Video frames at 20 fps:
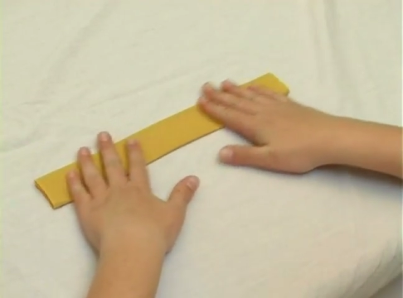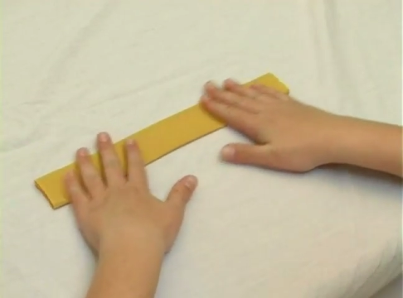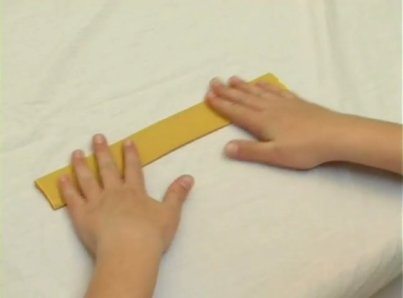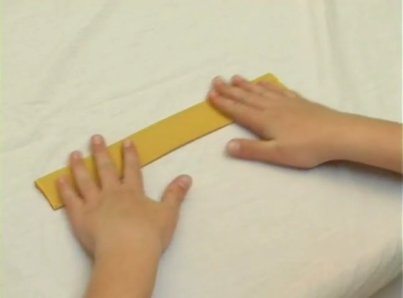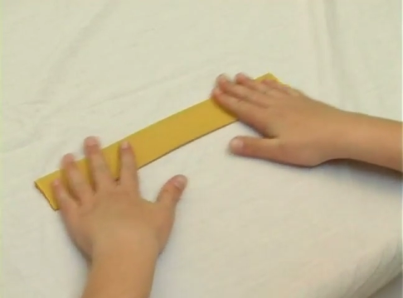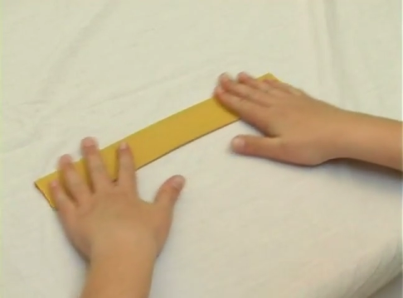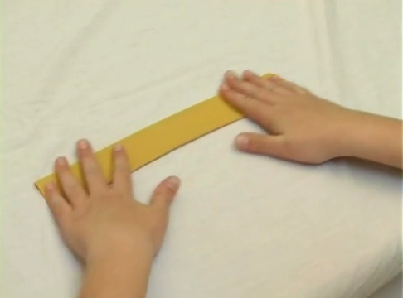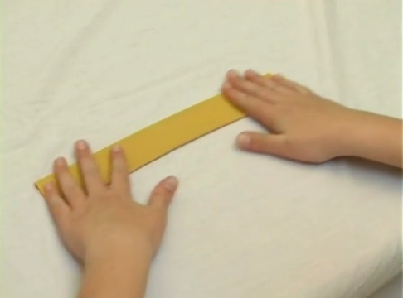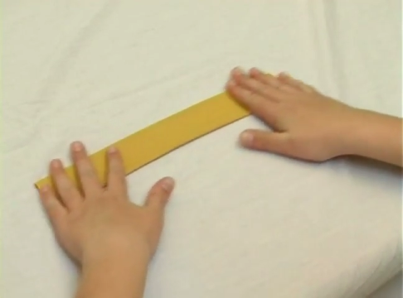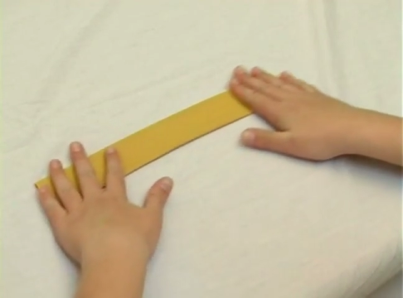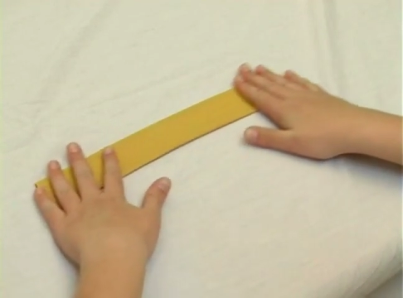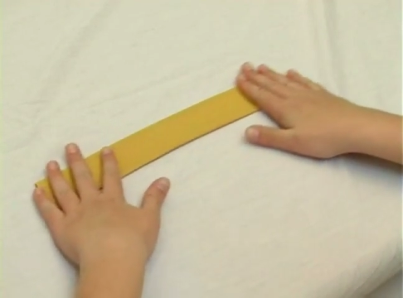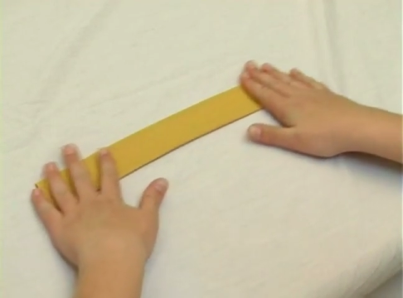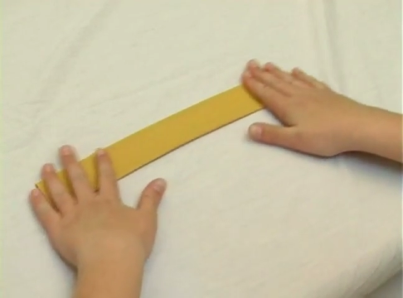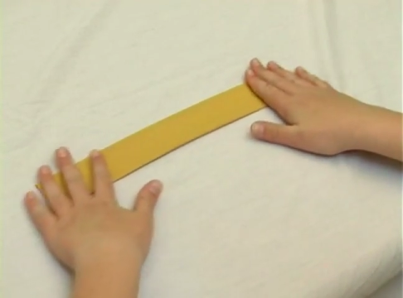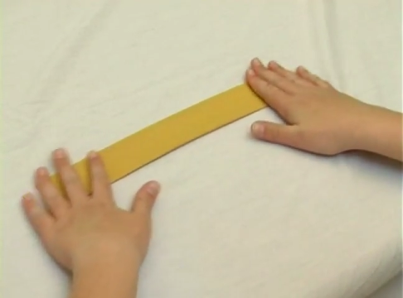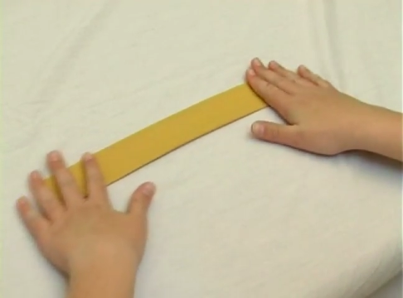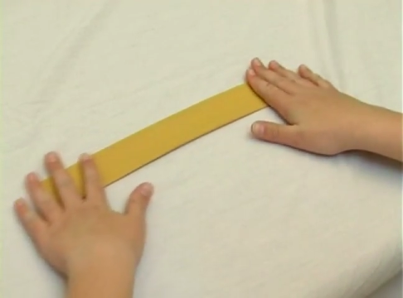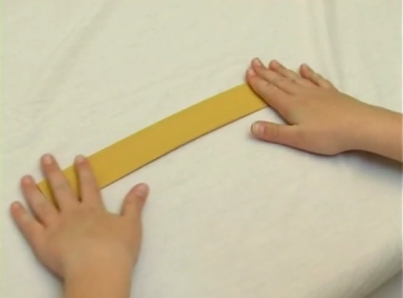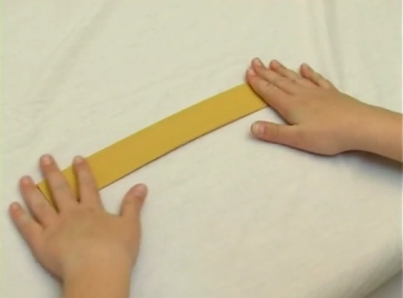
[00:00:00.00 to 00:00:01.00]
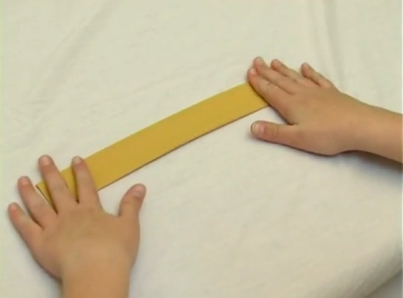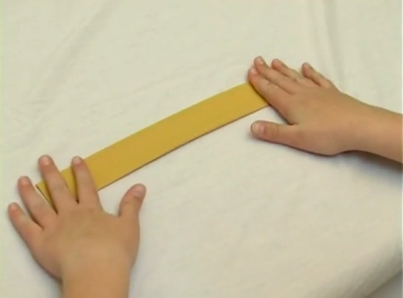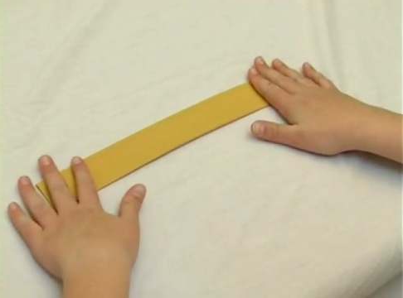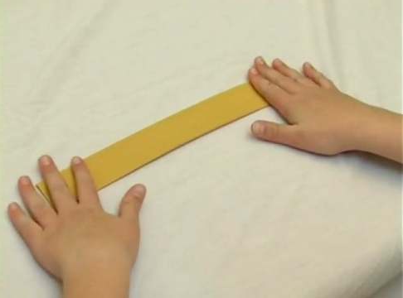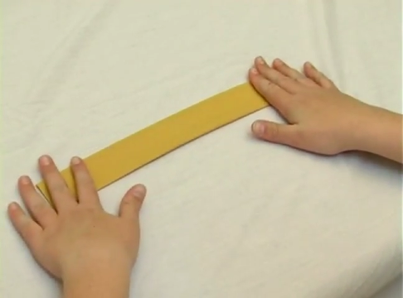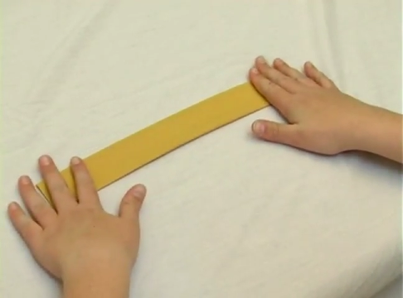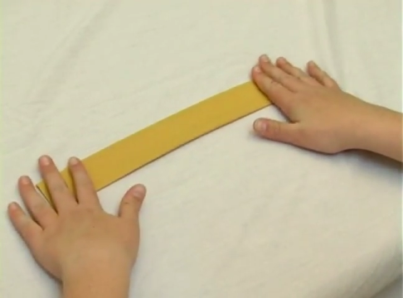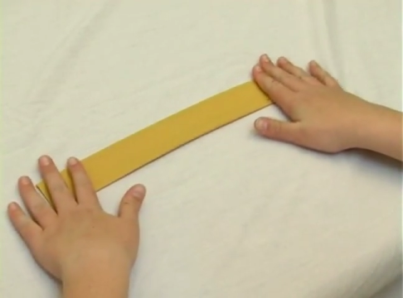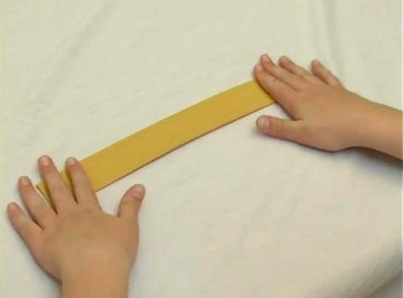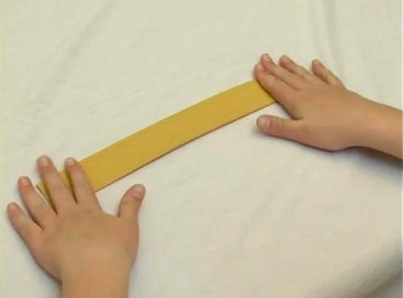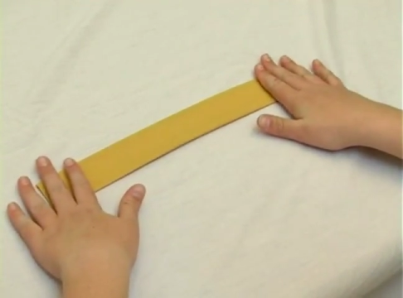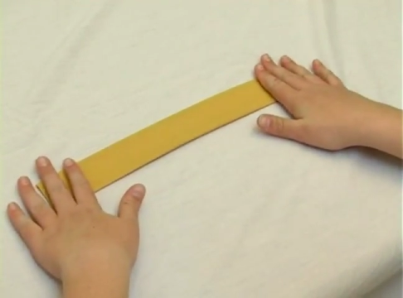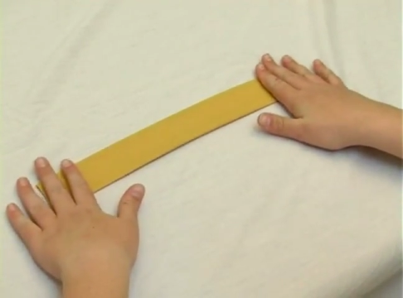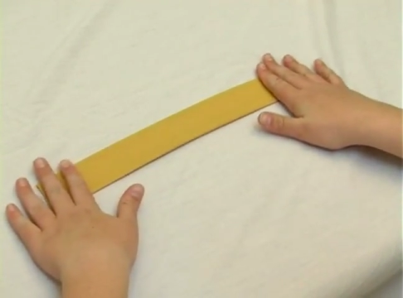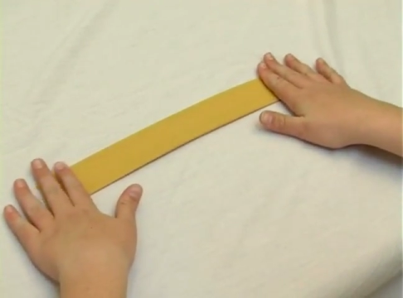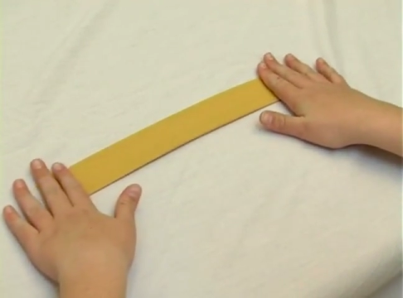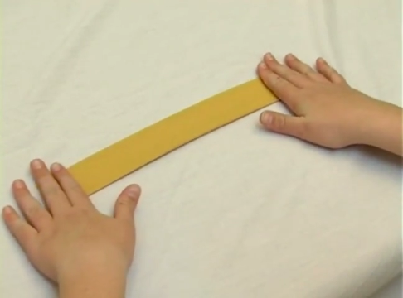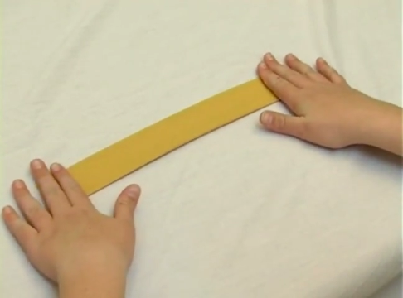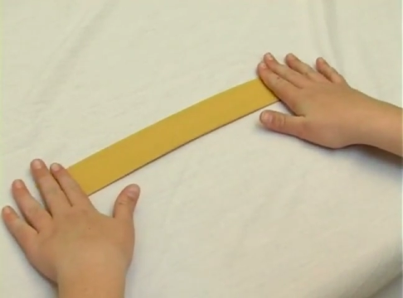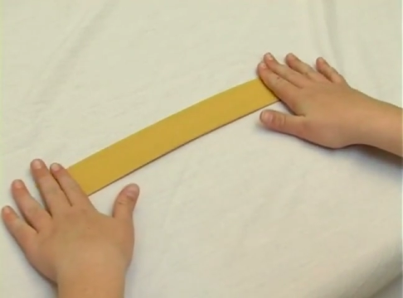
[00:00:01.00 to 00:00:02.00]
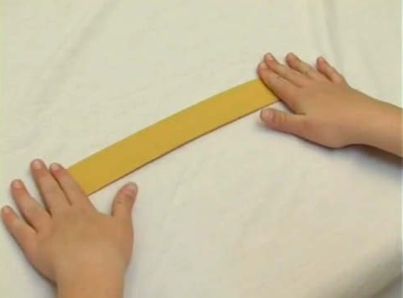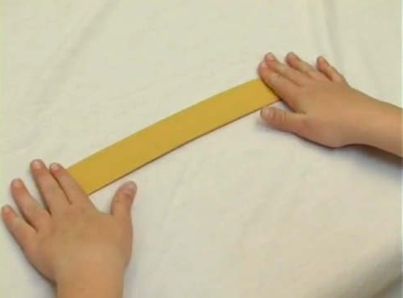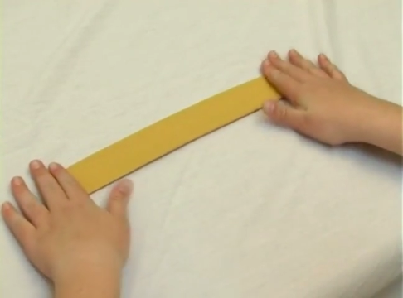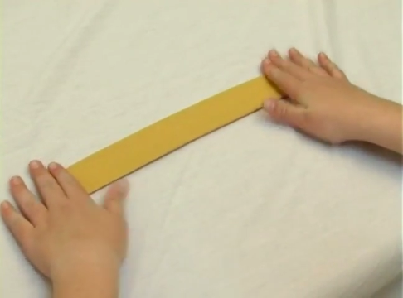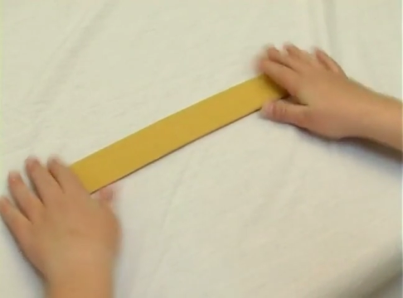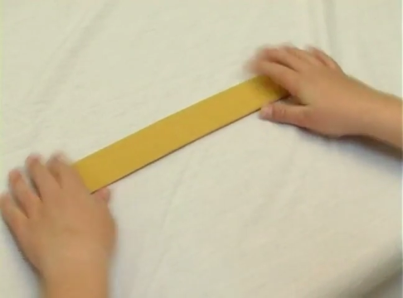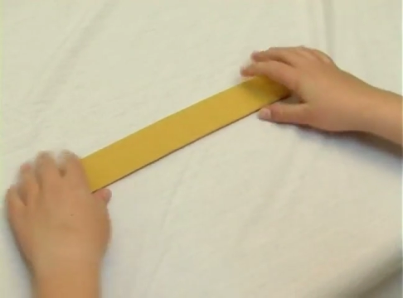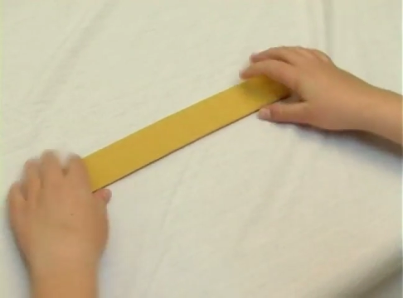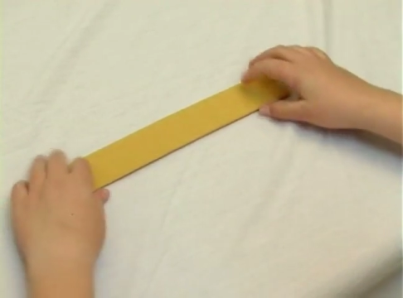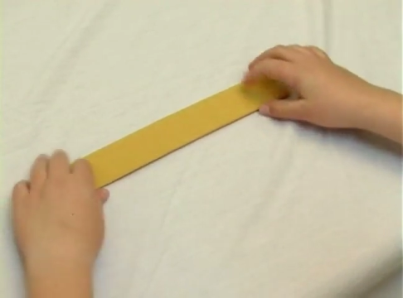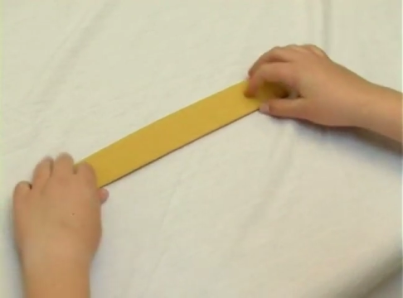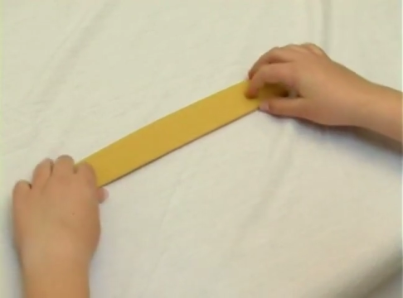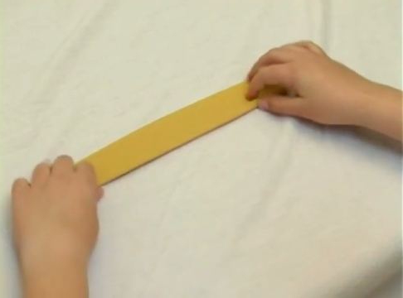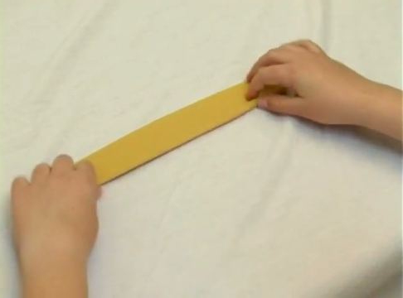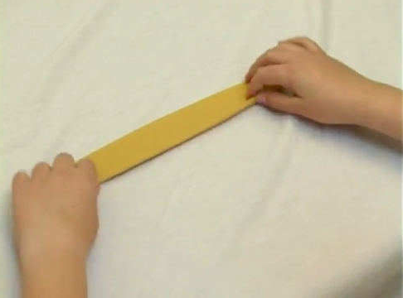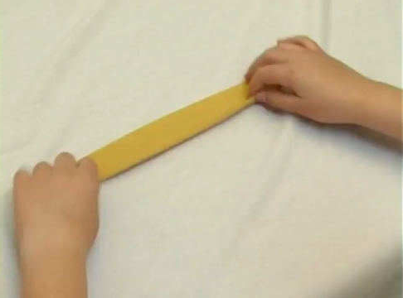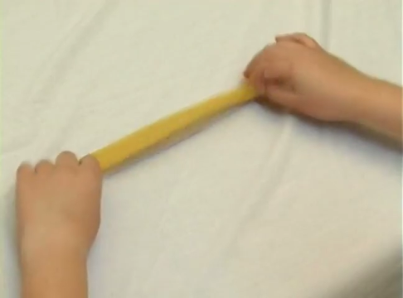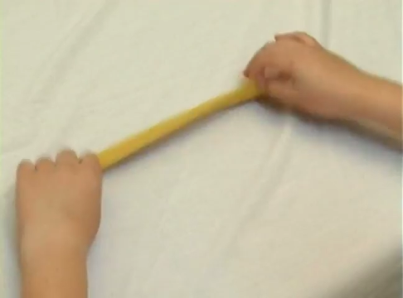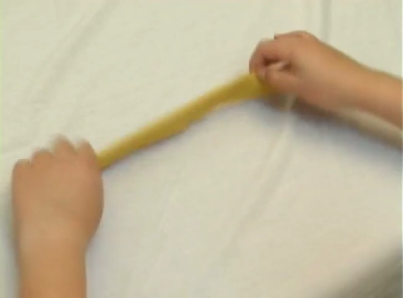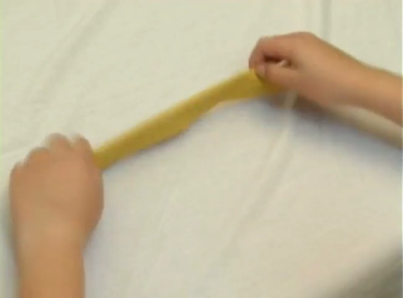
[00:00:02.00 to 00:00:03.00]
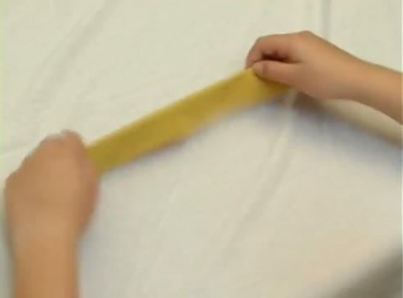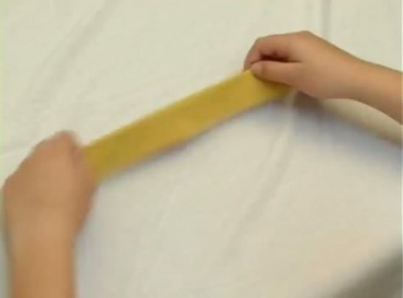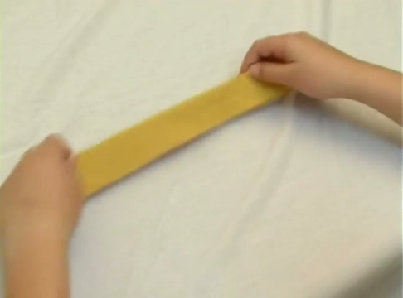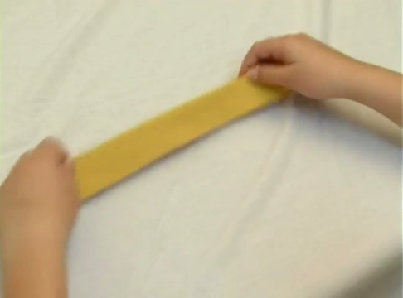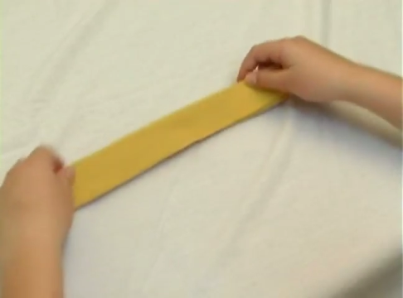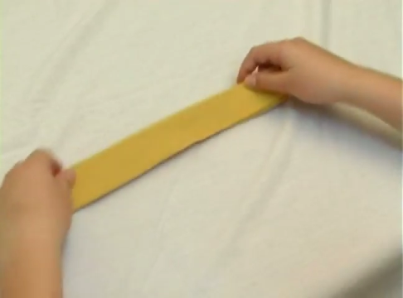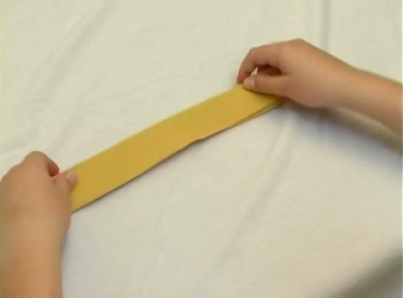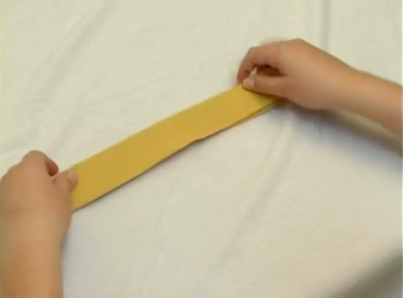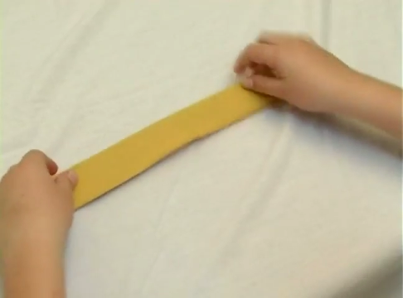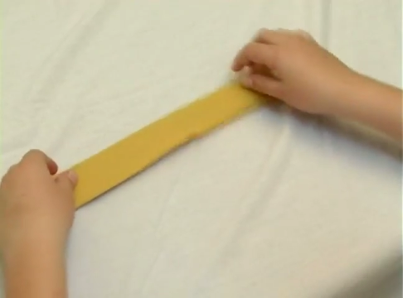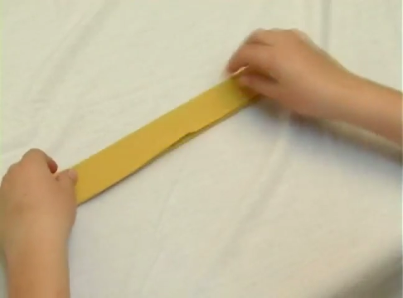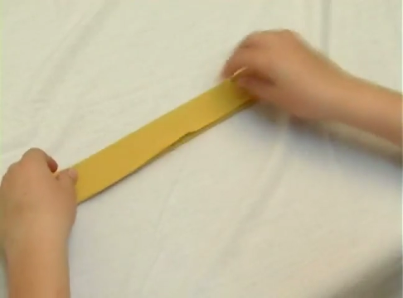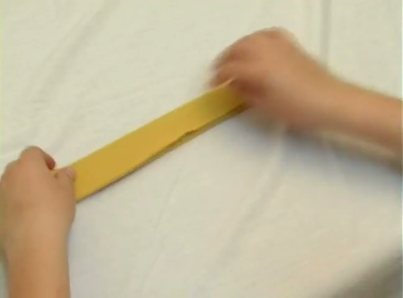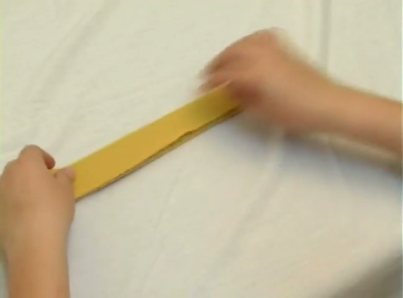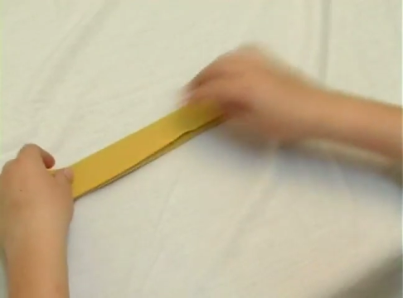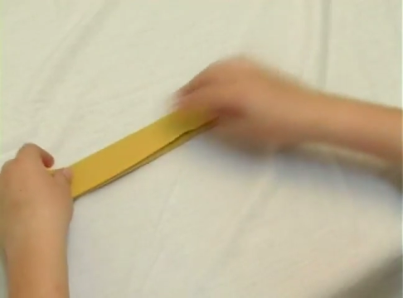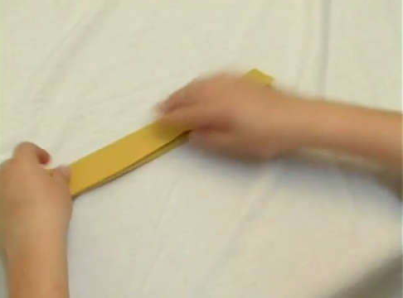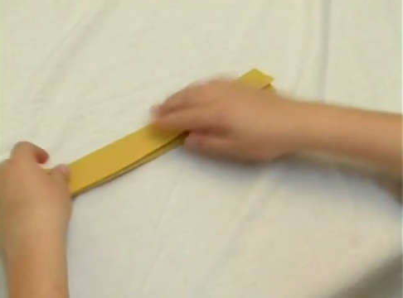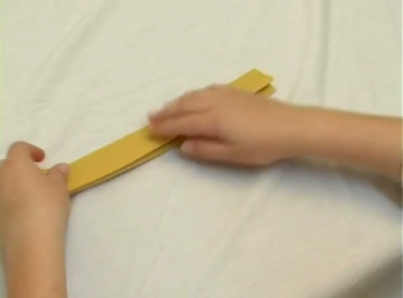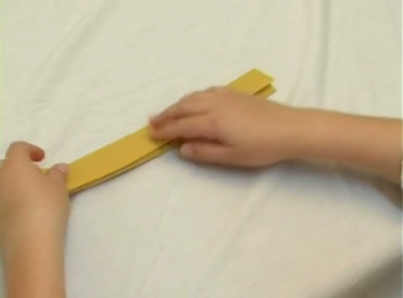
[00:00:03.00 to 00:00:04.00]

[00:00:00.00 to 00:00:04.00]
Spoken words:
(no speaker visible)